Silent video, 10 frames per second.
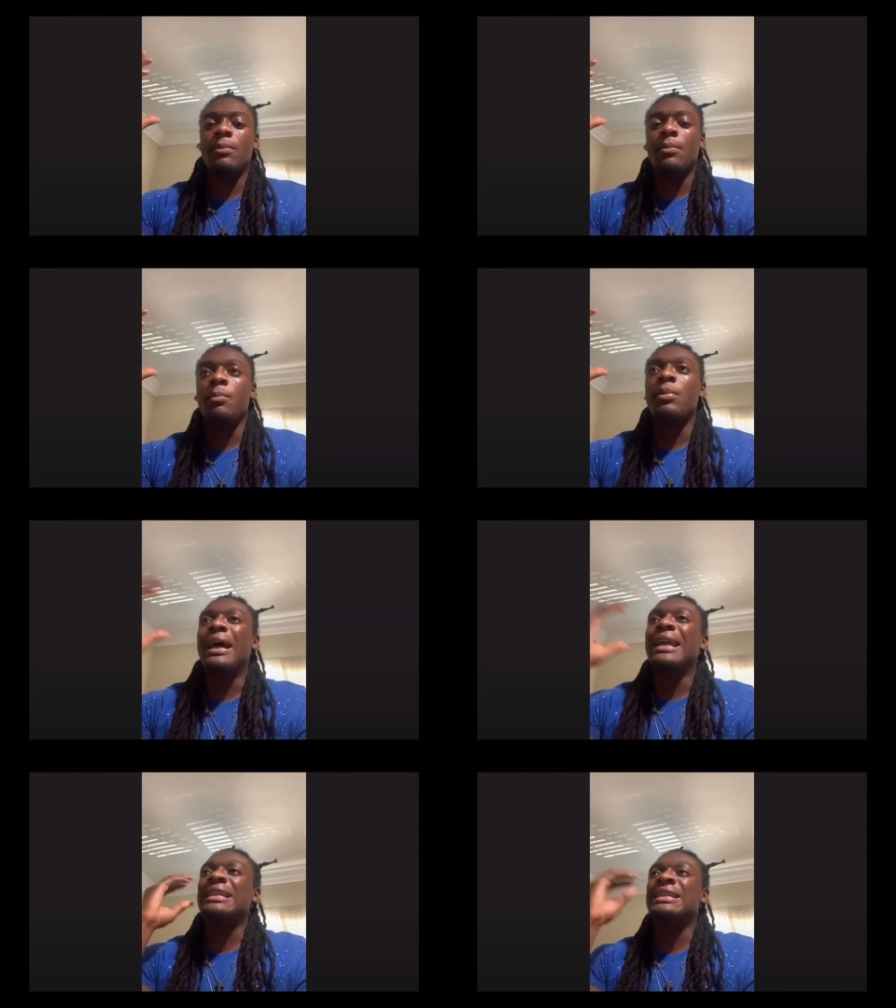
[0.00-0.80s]
but at
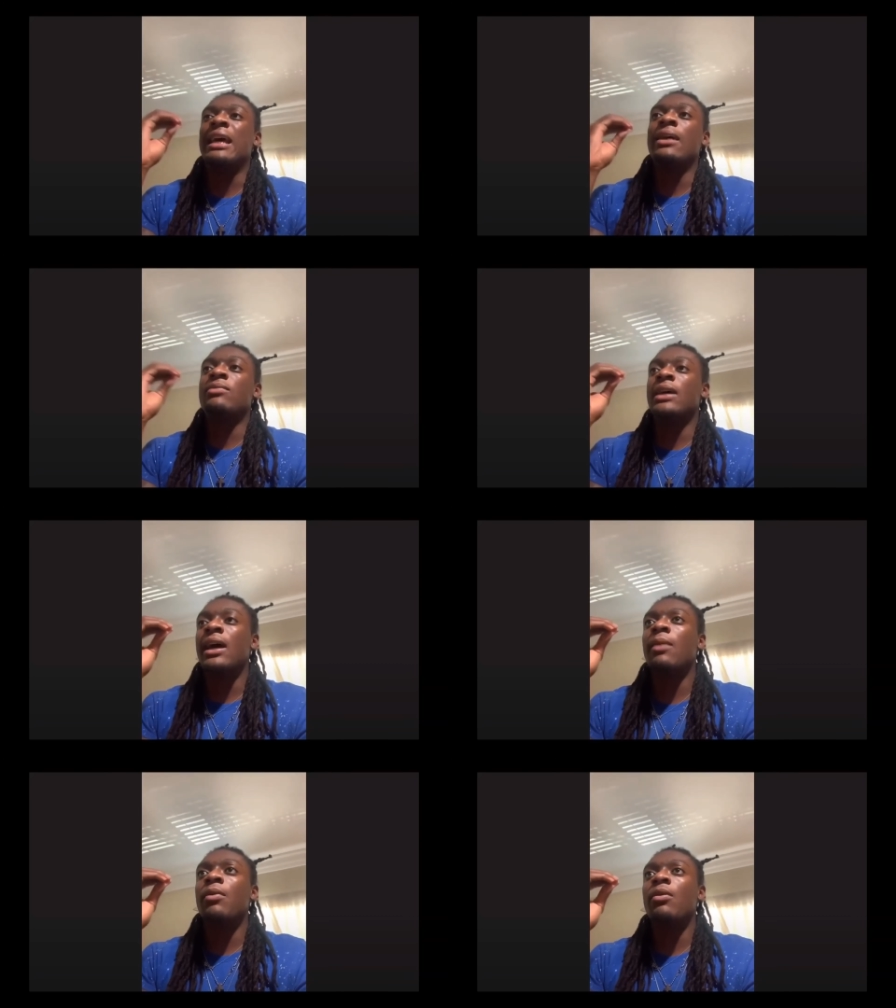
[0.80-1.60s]
the same time,
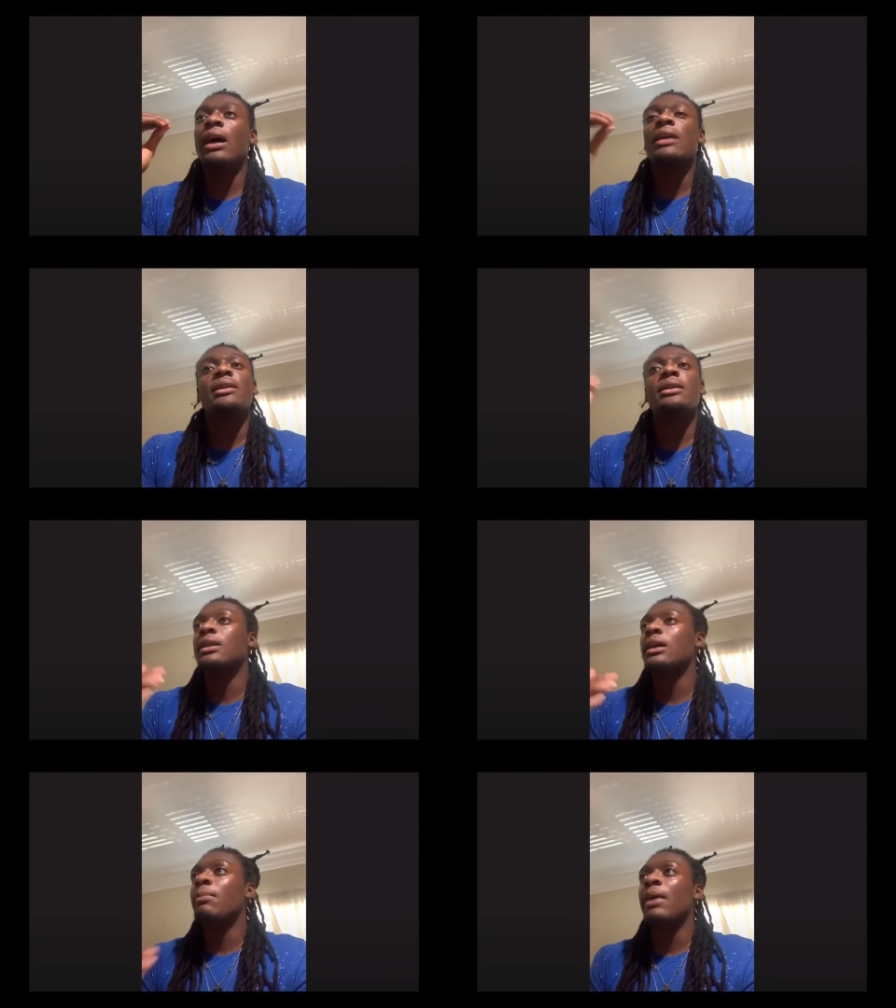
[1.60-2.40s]
bro, I take a
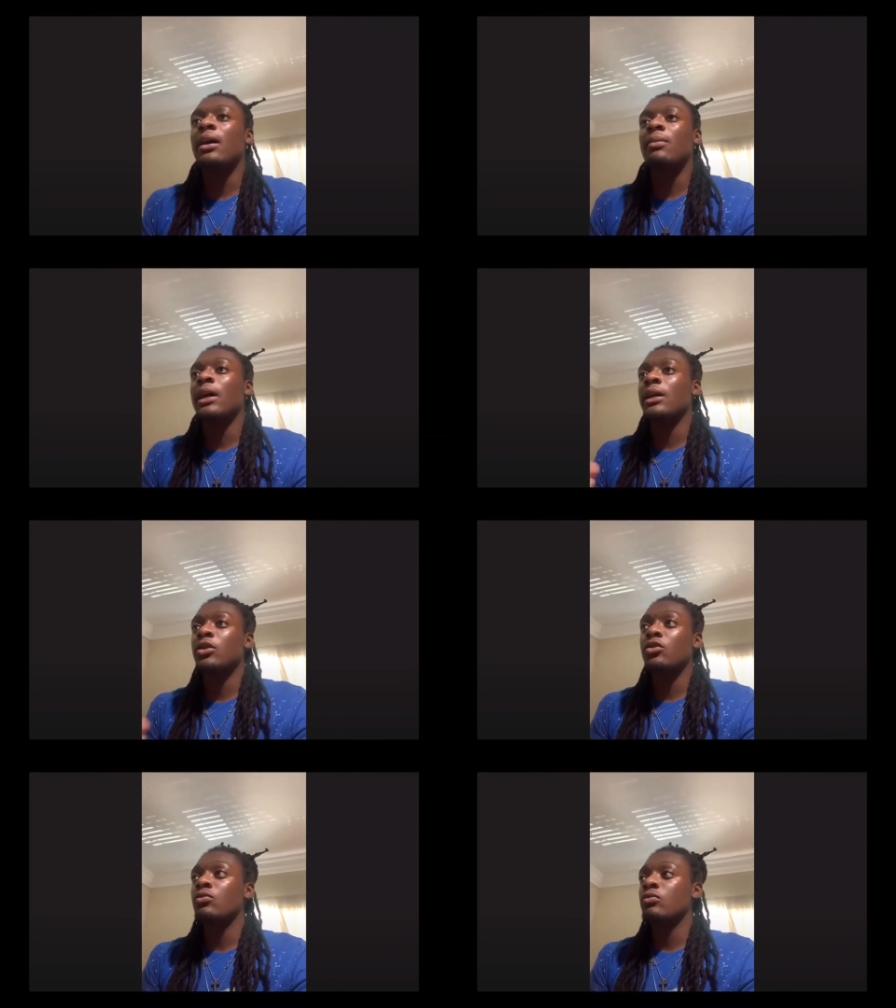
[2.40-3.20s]
step back. I'm like,
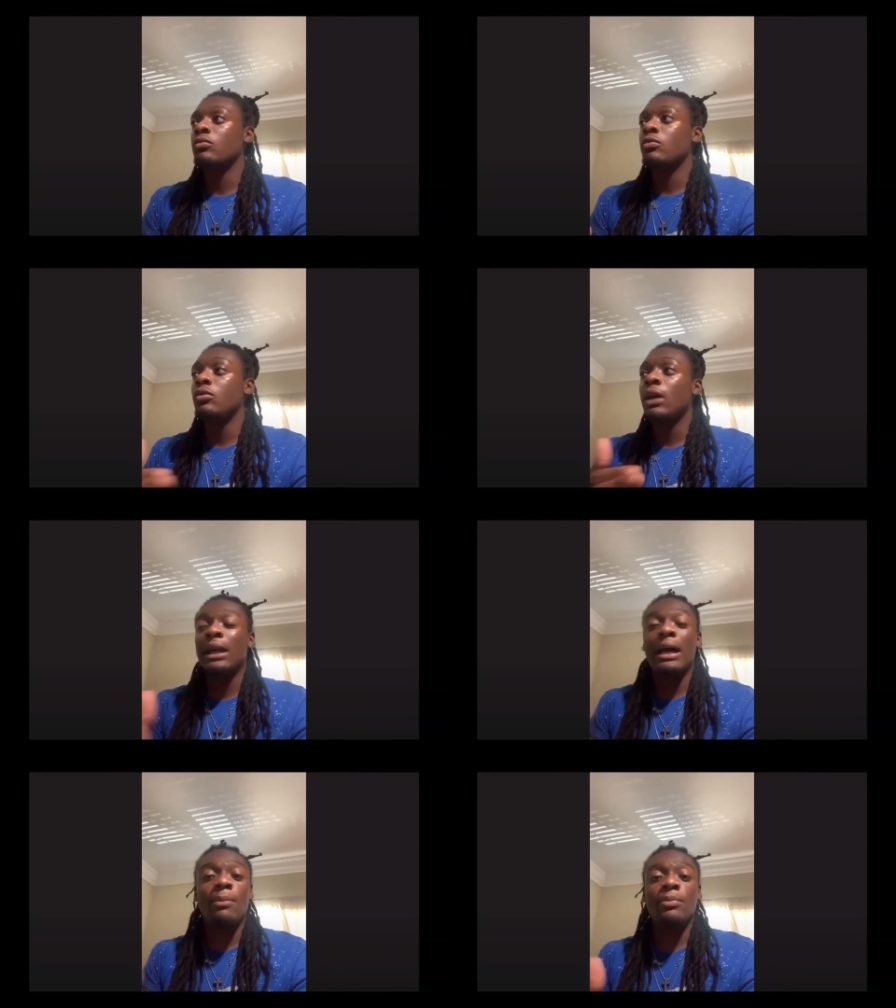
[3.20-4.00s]
dude, you got an
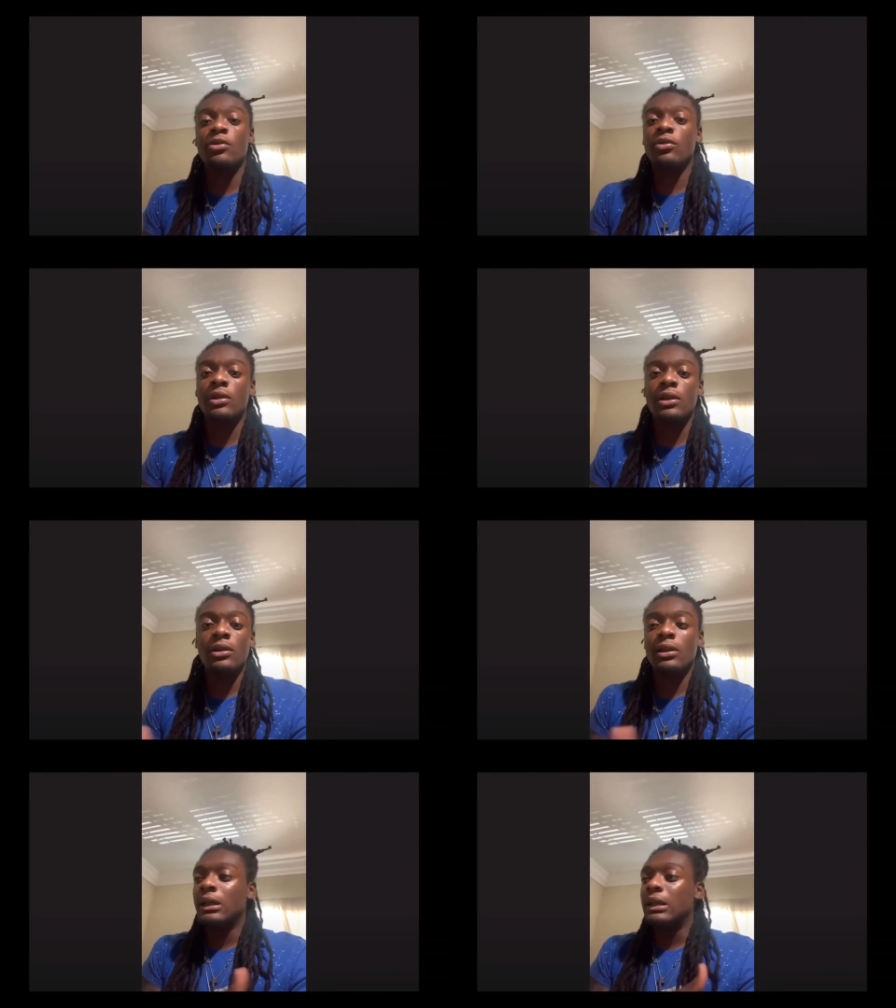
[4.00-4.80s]
opportunity,
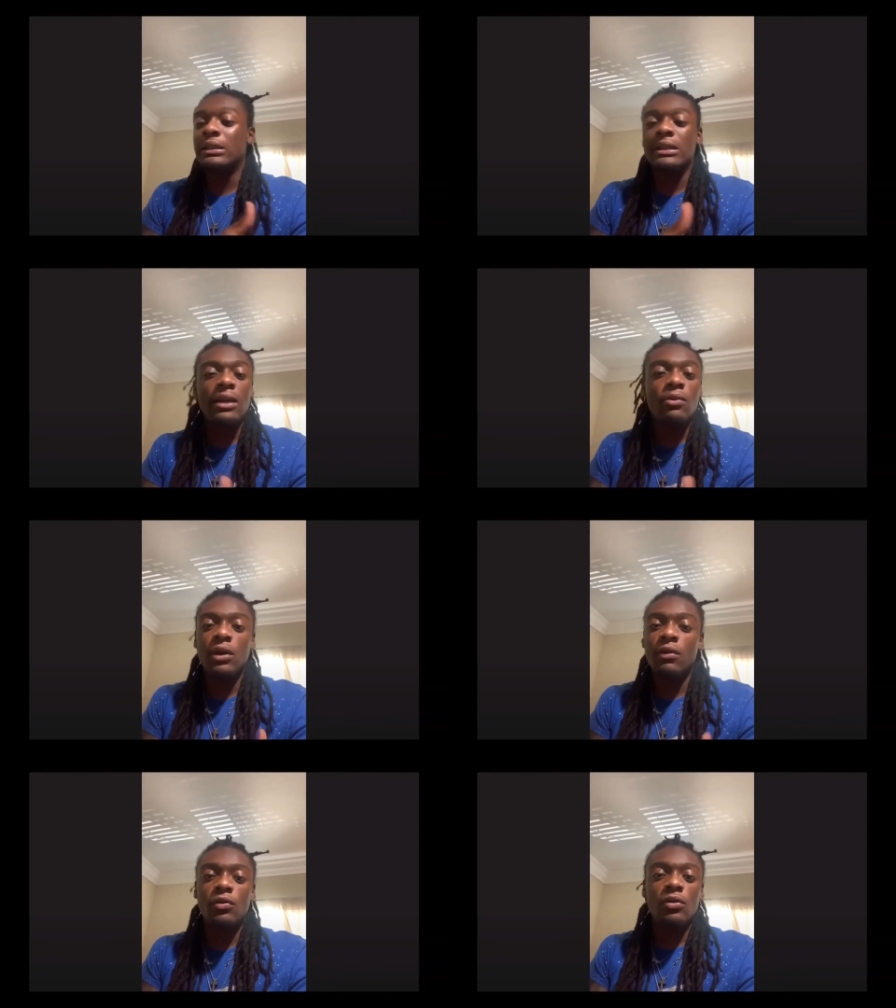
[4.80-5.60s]
take wherever
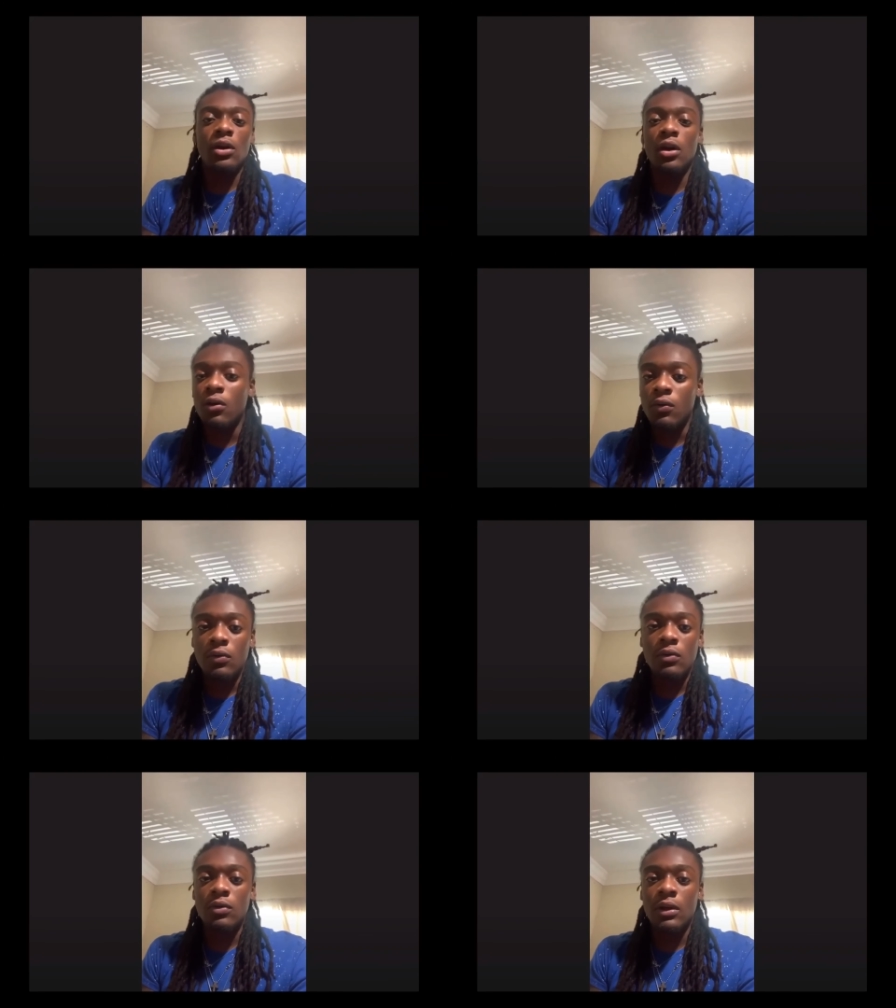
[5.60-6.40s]
you can go.
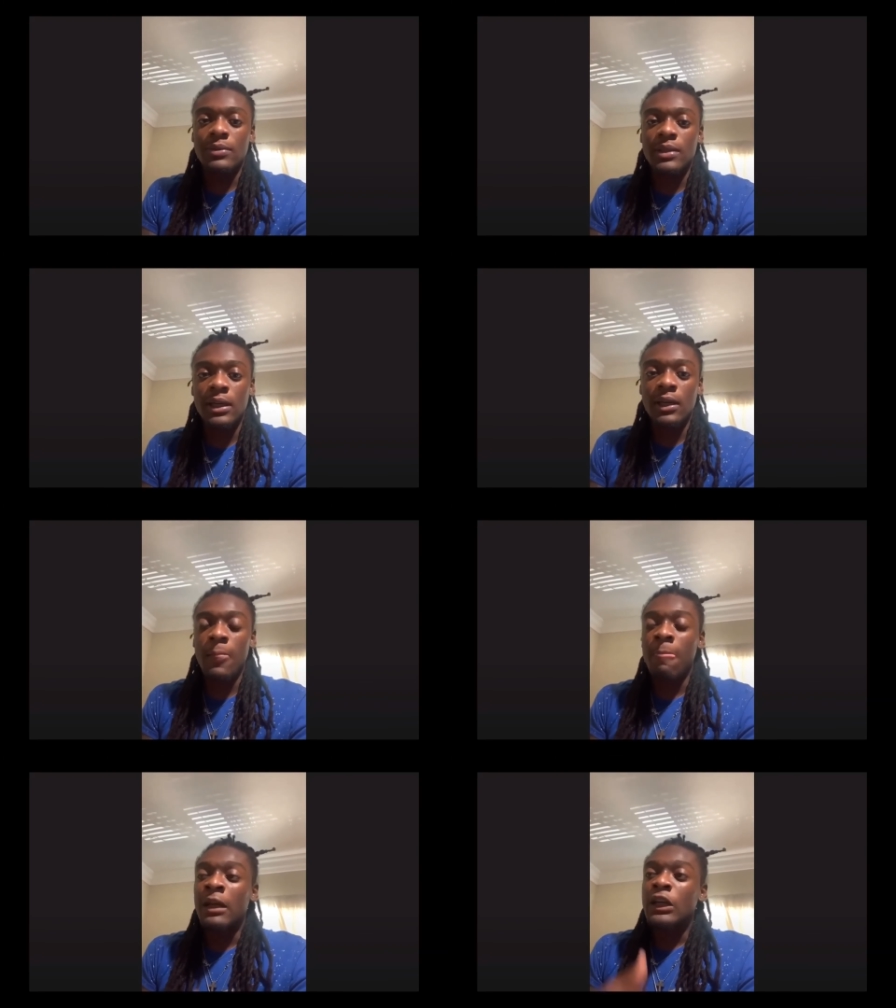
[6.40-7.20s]
You know what I'm saying?
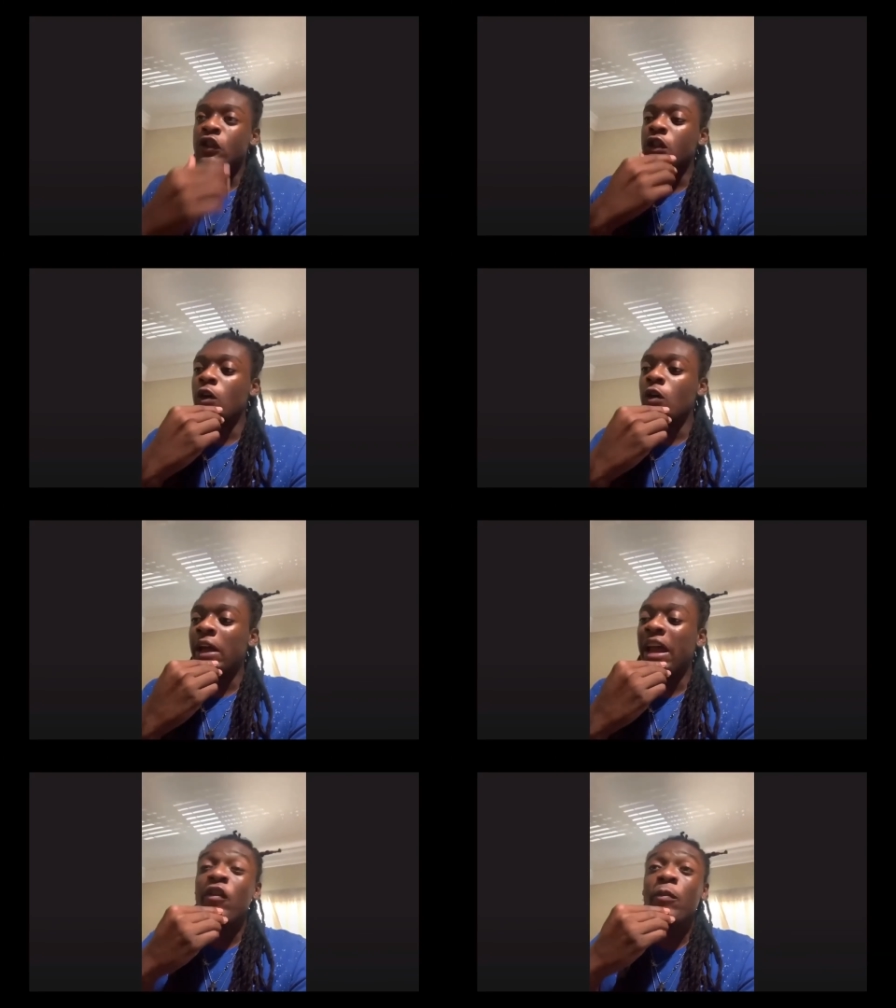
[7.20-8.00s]
So
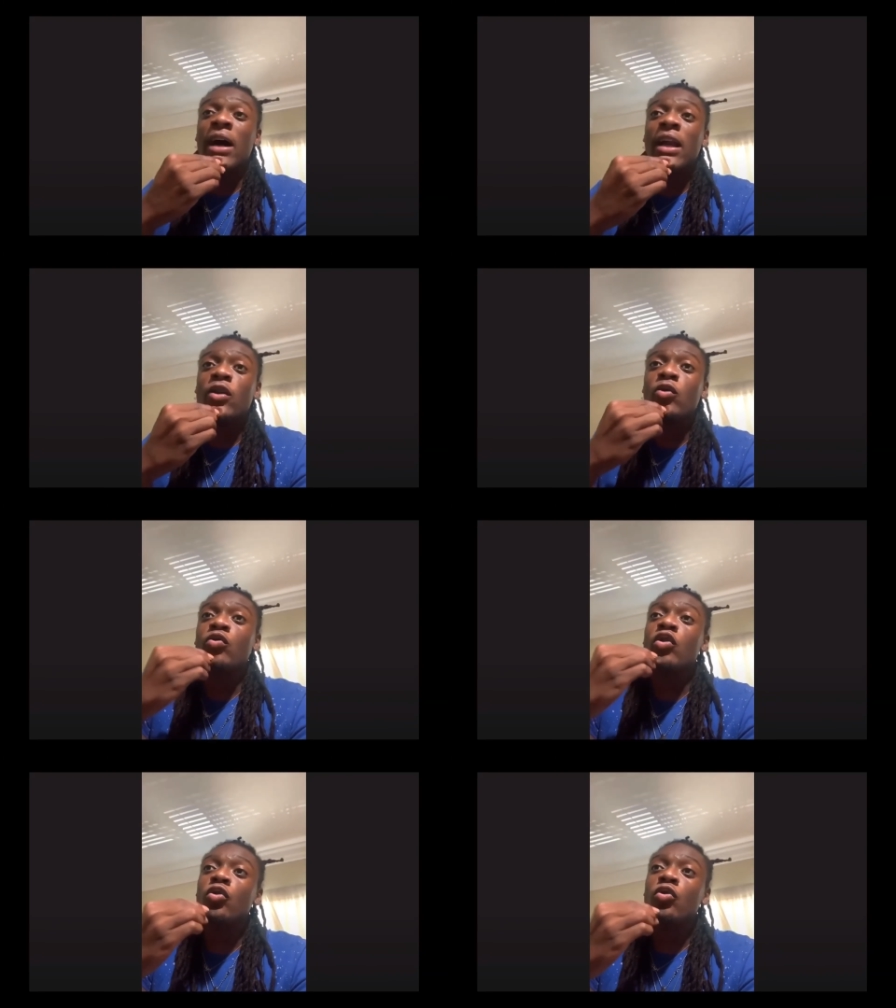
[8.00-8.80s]
everybody who knew,